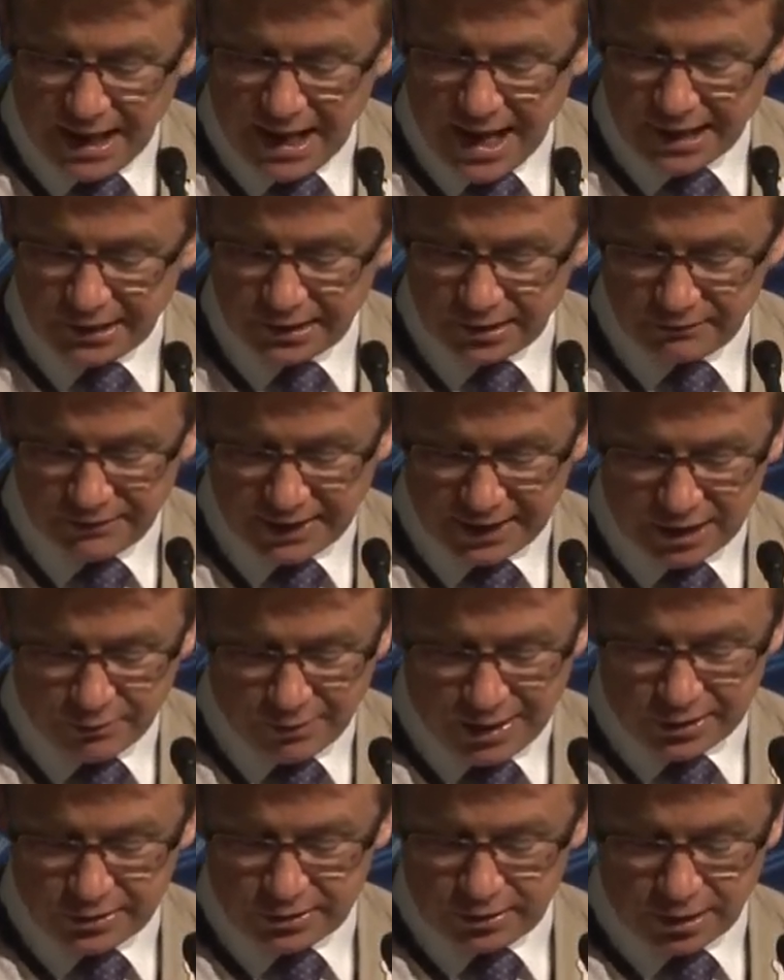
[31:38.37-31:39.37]
And an
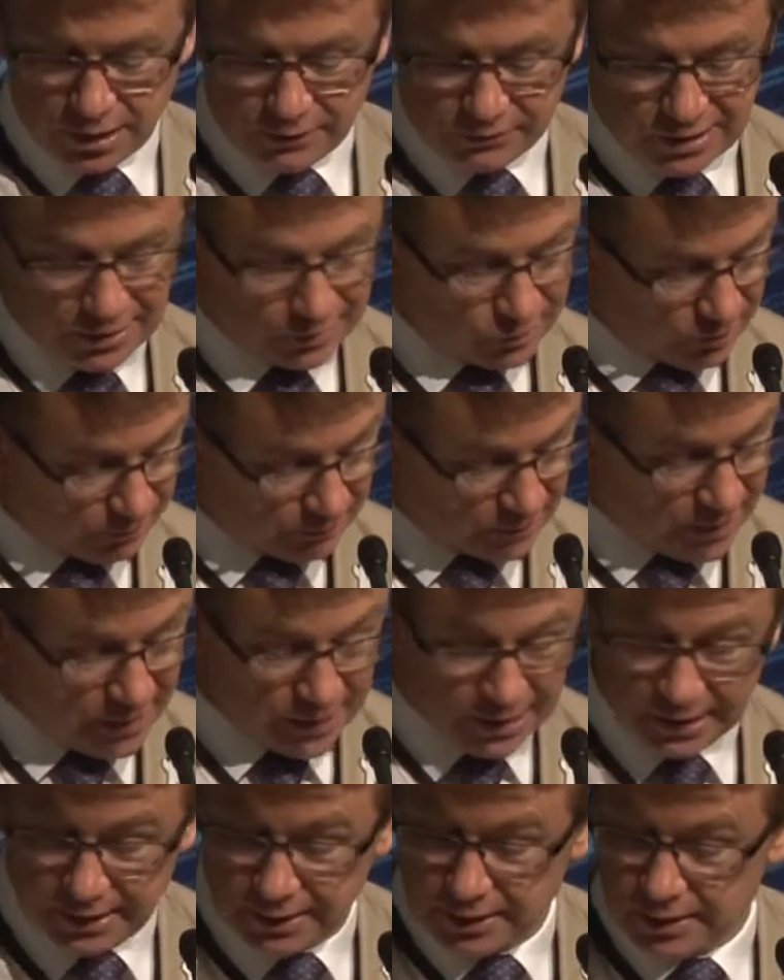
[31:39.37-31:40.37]
evaluation of kinship
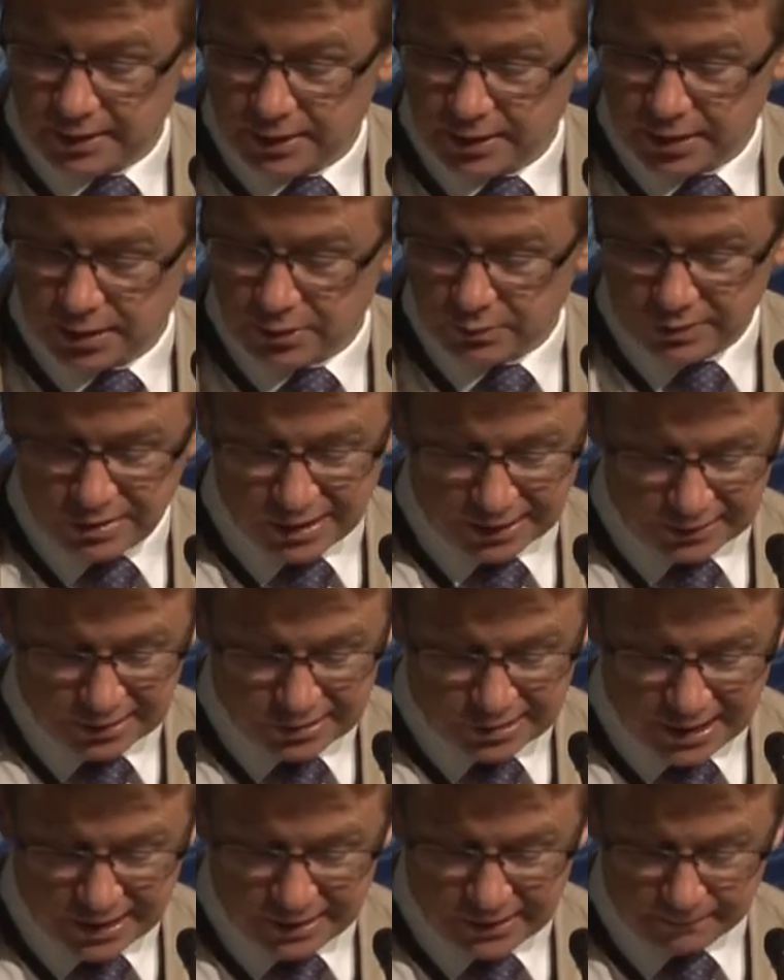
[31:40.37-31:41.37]
care was
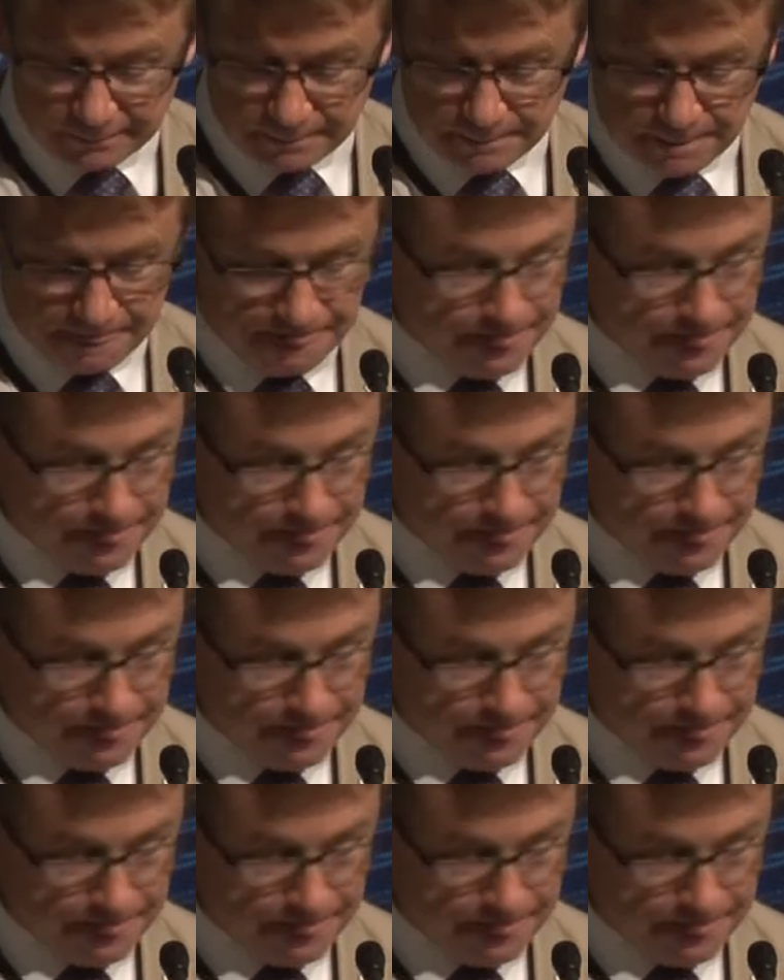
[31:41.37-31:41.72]
undertaken.